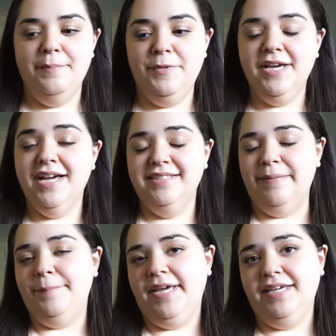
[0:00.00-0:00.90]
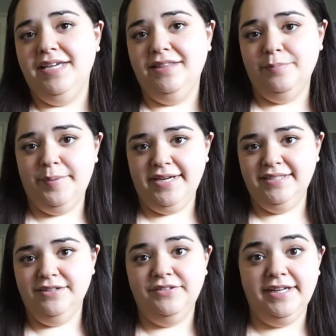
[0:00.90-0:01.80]
because I'm making the
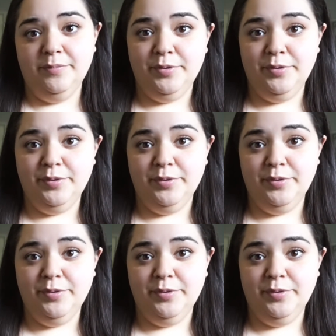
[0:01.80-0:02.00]
base of like a